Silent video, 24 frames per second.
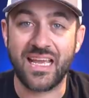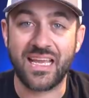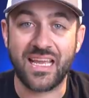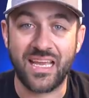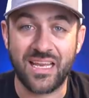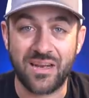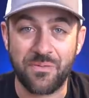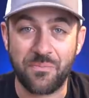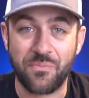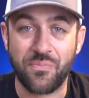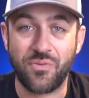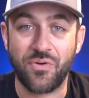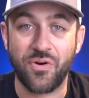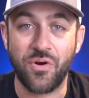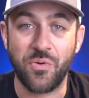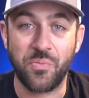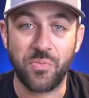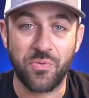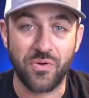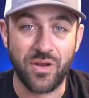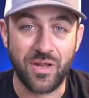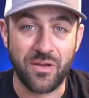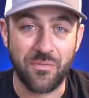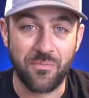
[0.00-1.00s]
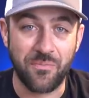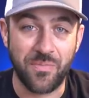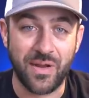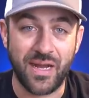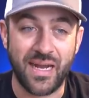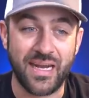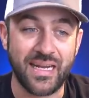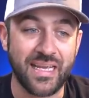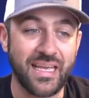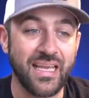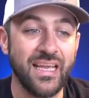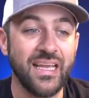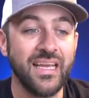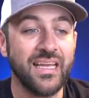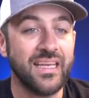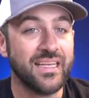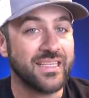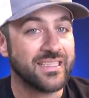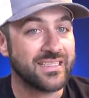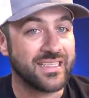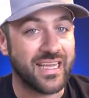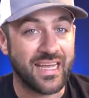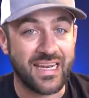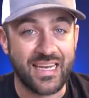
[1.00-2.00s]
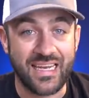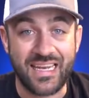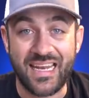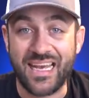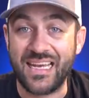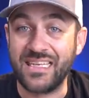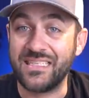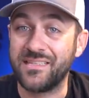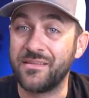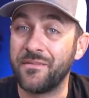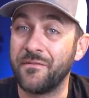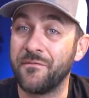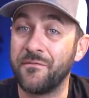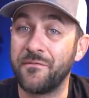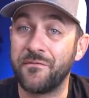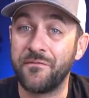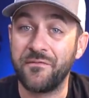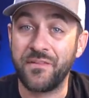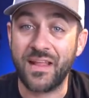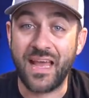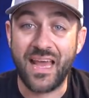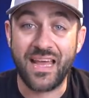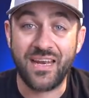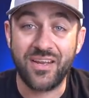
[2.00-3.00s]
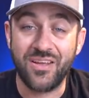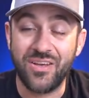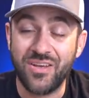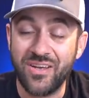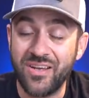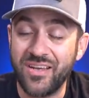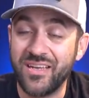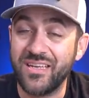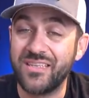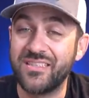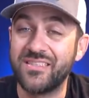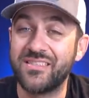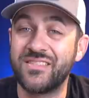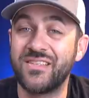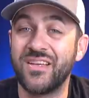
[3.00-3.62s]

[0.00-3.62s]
like an appropriate body. It's got a nice flat hood,